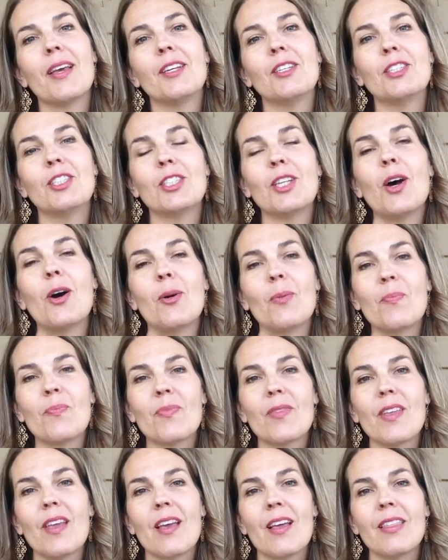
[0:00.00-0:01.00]
So
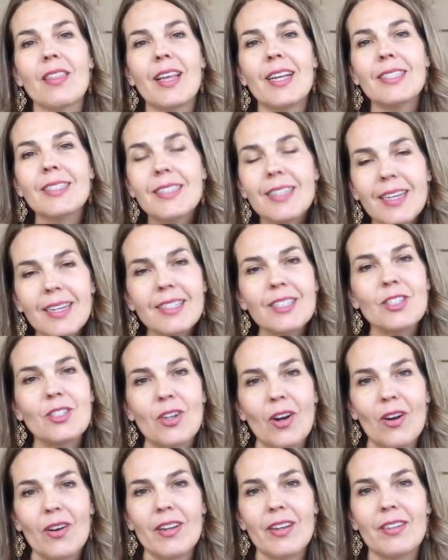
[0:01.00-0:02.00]
let's get
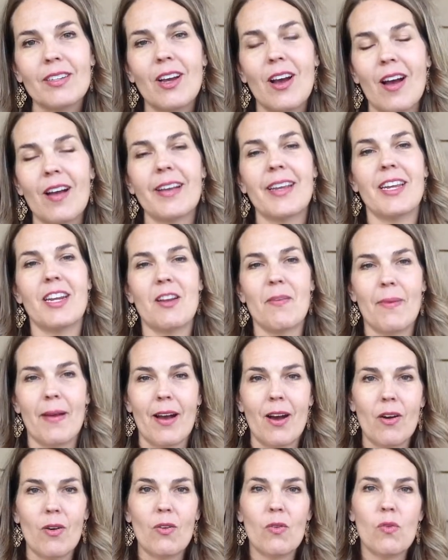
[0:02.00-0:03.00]
started talking
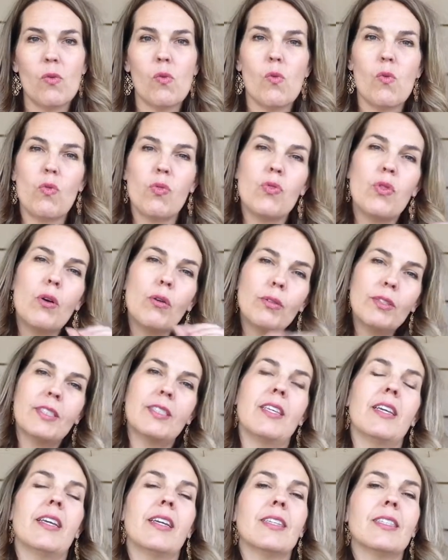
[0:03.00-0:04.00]
about those
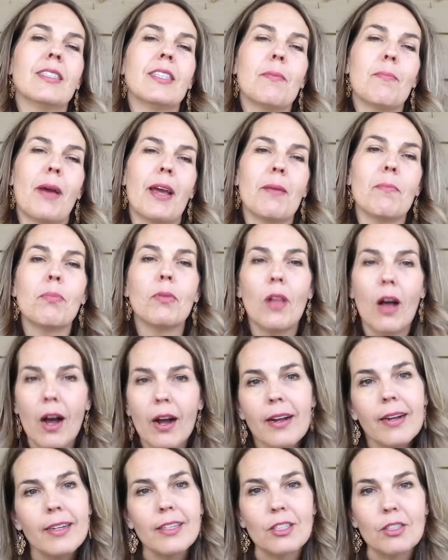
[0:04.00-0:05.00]
things that might
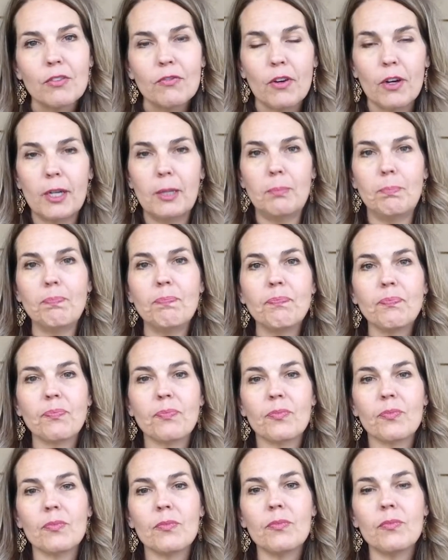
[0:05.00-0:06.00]
block us from
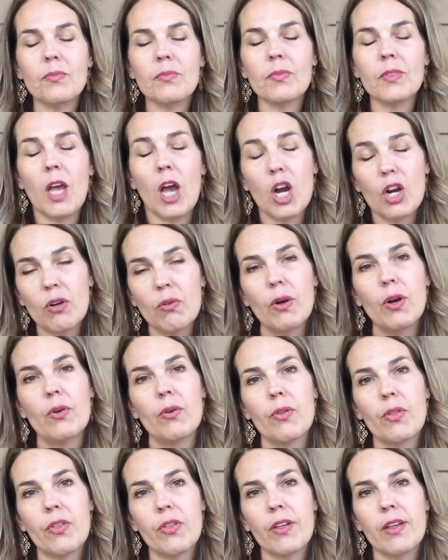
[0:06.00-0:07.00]
our
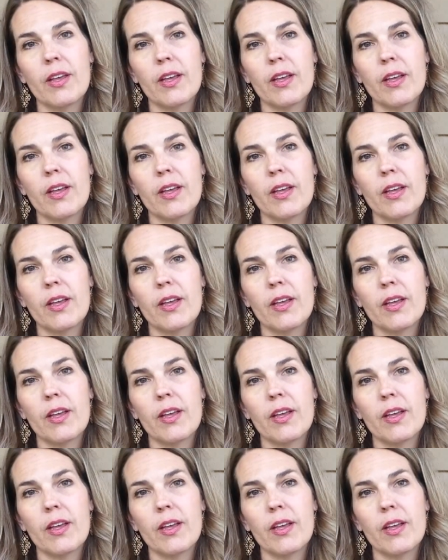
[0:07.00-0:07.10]
growth.